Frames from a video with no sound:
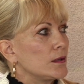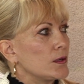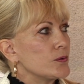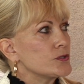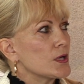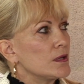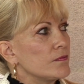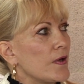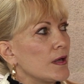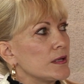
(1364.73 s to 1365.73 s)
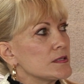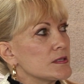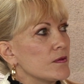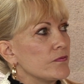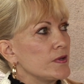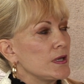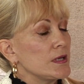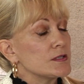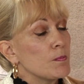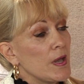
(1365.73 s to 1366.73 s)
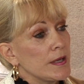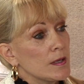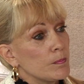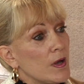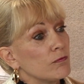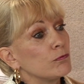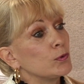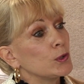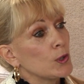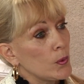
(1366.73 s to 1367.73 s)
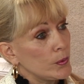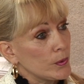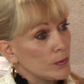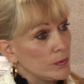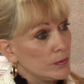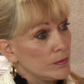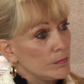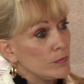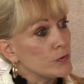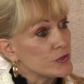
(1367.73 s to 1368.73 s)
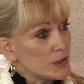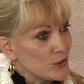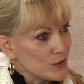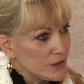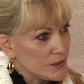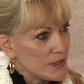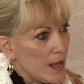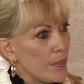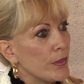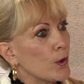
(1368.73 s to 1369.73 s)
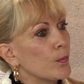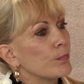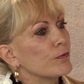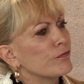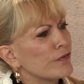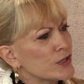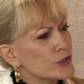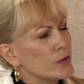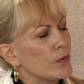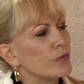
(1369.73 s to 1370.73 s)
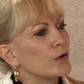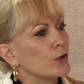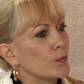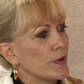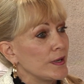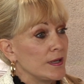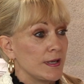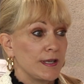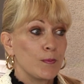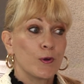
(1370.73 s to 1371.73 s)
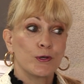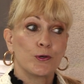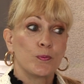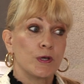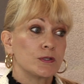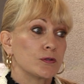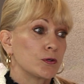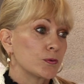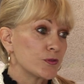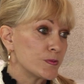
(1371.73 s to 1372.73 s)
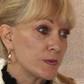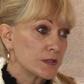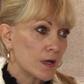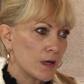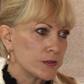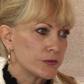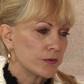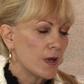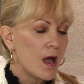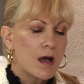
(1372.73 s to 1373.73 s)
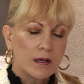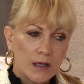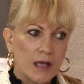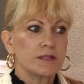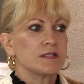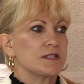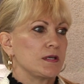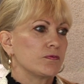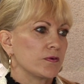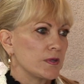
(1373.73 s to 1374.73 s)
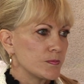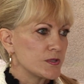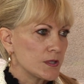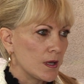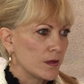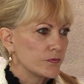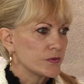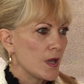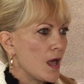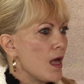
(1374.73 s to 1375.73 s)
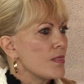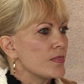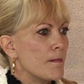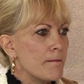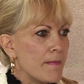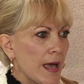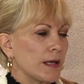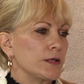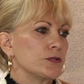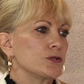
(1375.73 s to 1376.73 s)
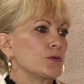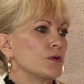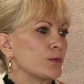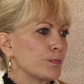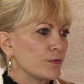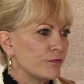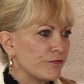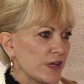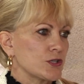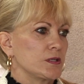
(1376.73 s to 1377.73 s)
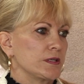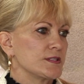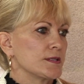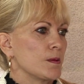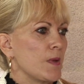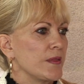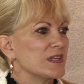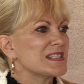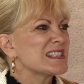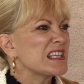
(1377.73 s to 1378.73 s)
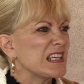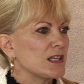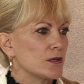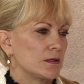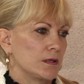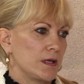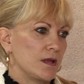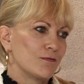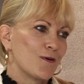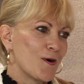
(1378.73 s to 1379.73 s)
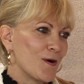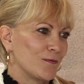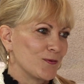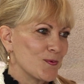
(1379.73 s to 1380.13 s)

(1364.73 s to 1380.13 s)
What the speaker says: Coachella Valley Symphony is made up of local musicians, and they're professional, they're great. And anyone who went to the Christmas concert got to see for themselves the magnitude of the professionalism and the skill involved.